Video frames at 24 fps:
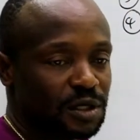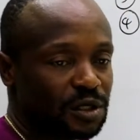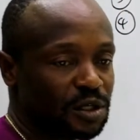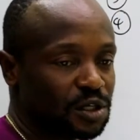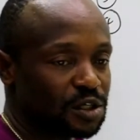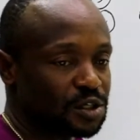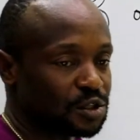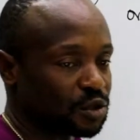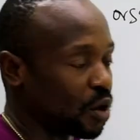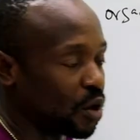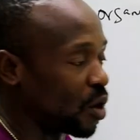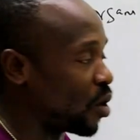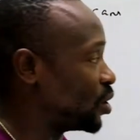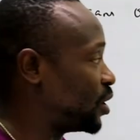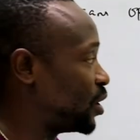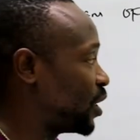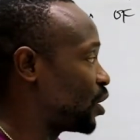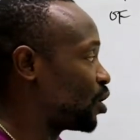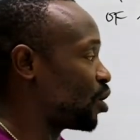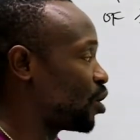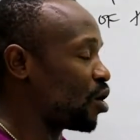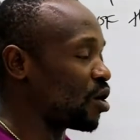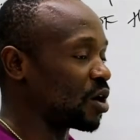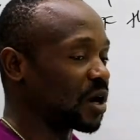It's called
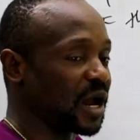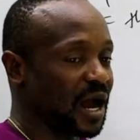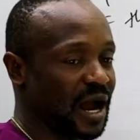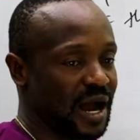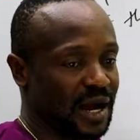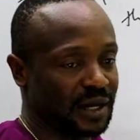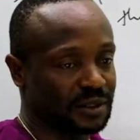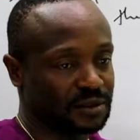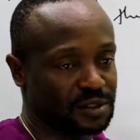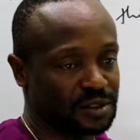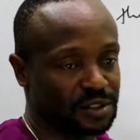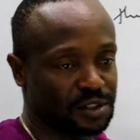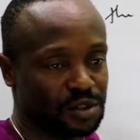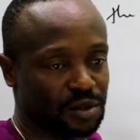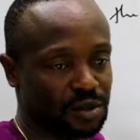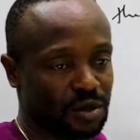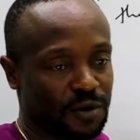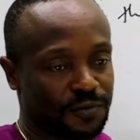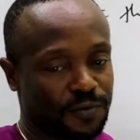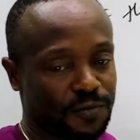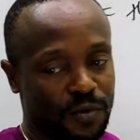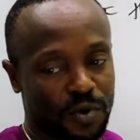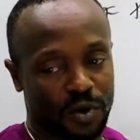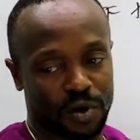the organs
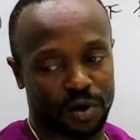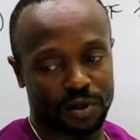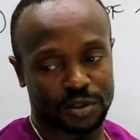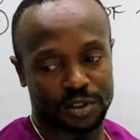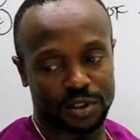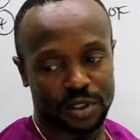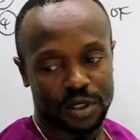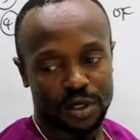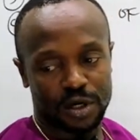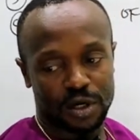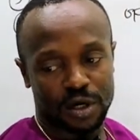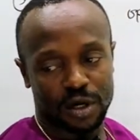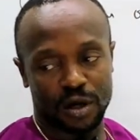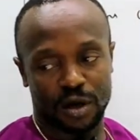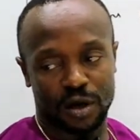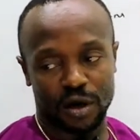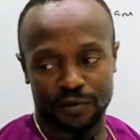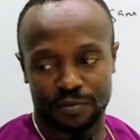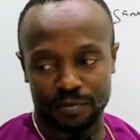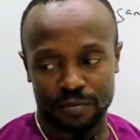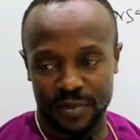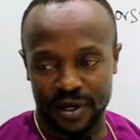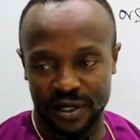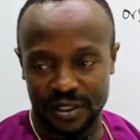of what?
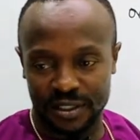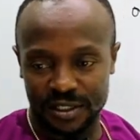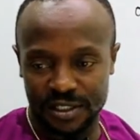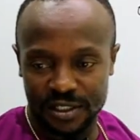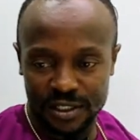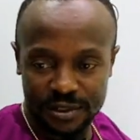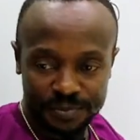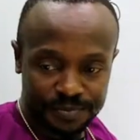Government.